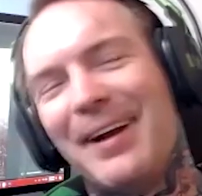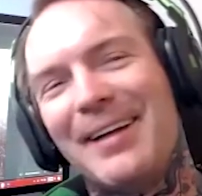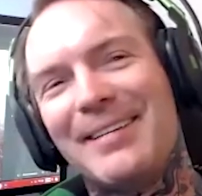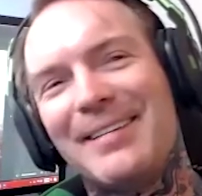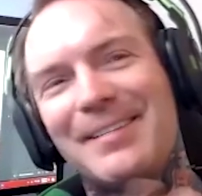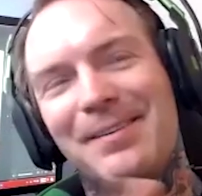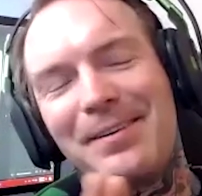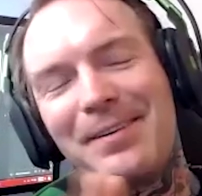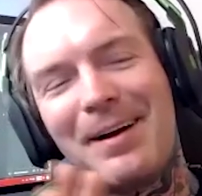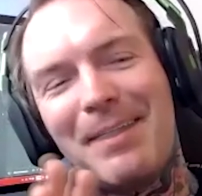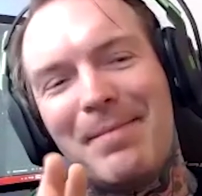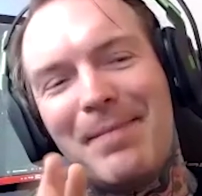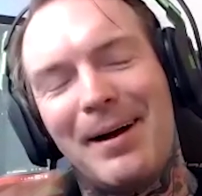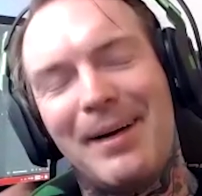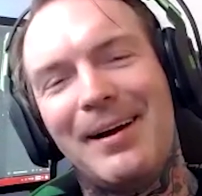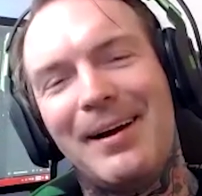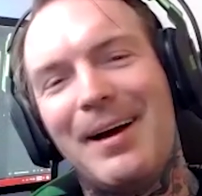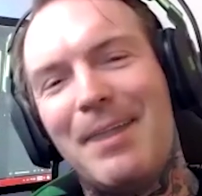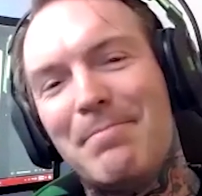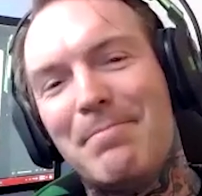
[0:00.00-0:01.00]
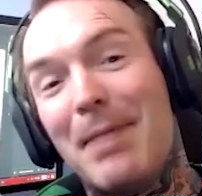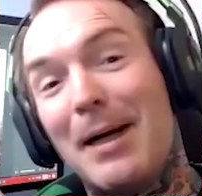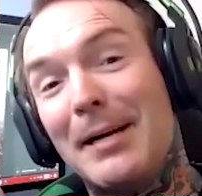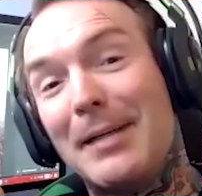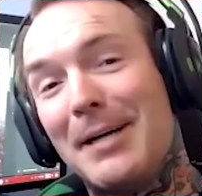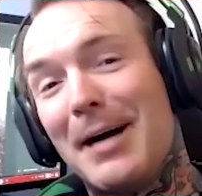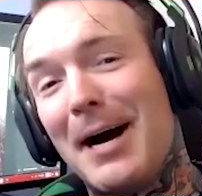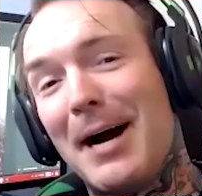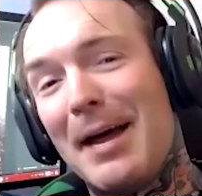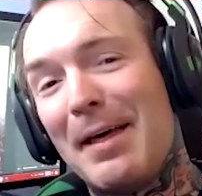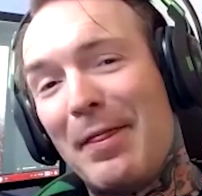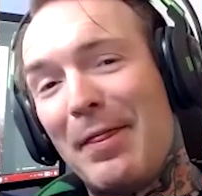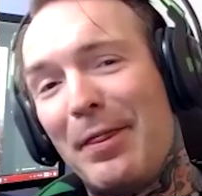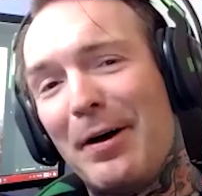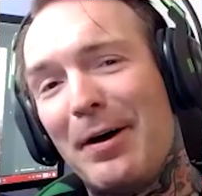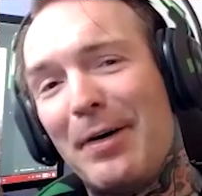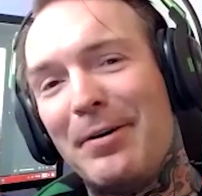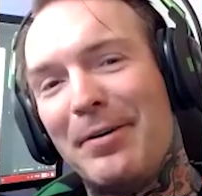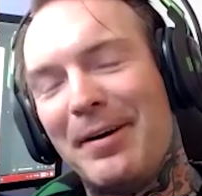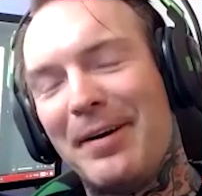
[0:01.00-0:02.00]
I still got my giant
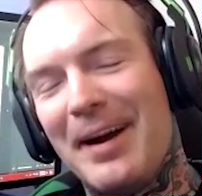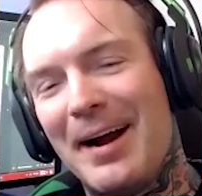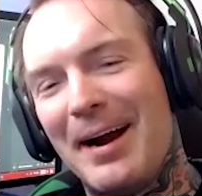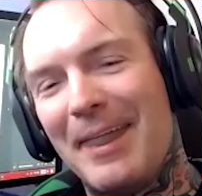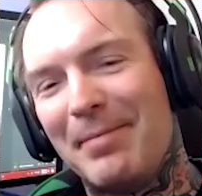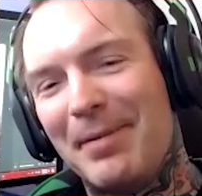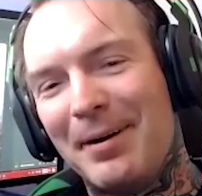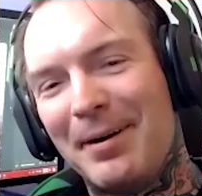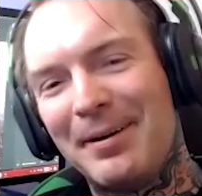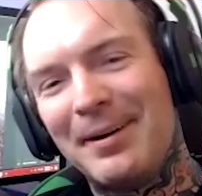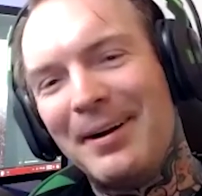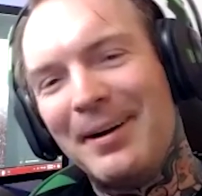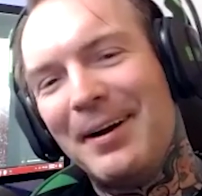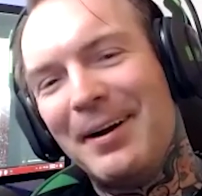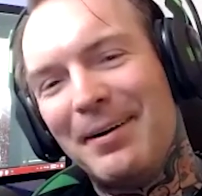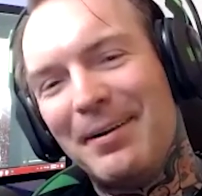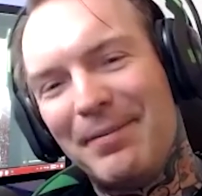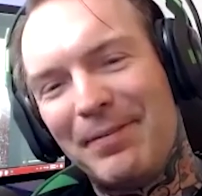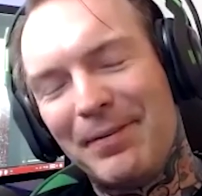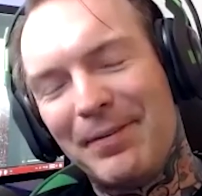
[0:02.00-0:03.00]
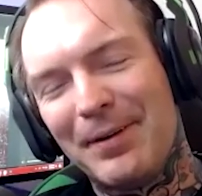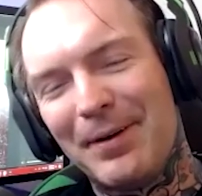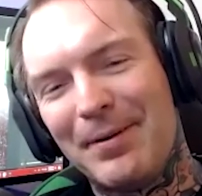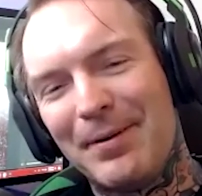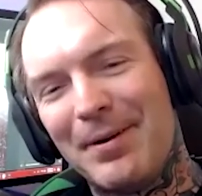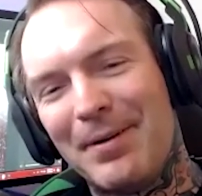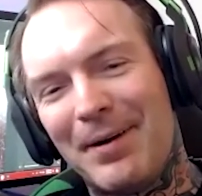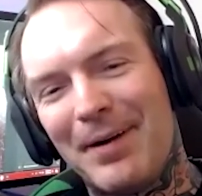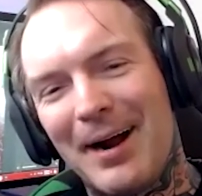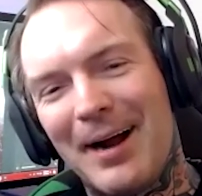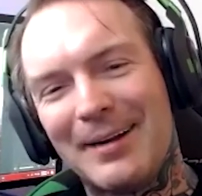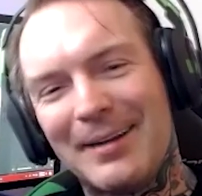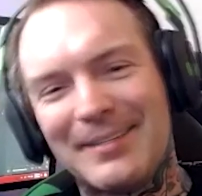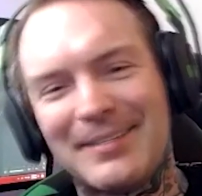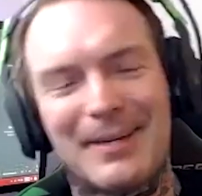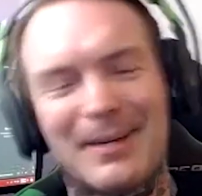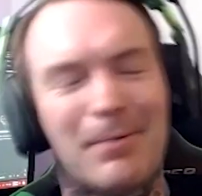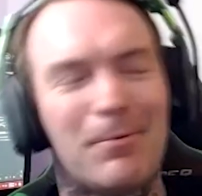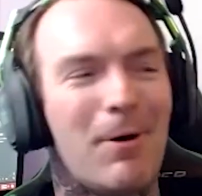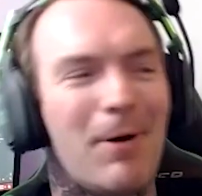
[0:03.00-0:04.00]
thunder hammer floating around
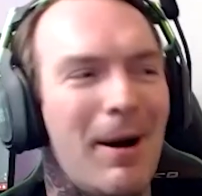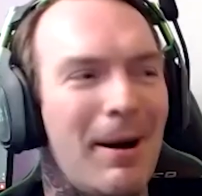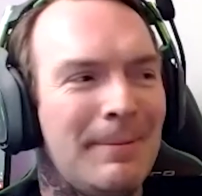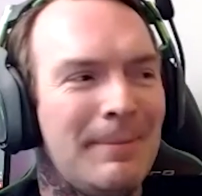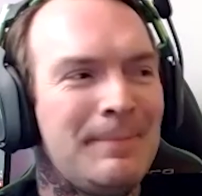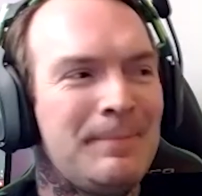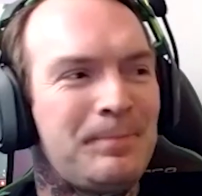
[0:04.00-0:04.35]
somewhere.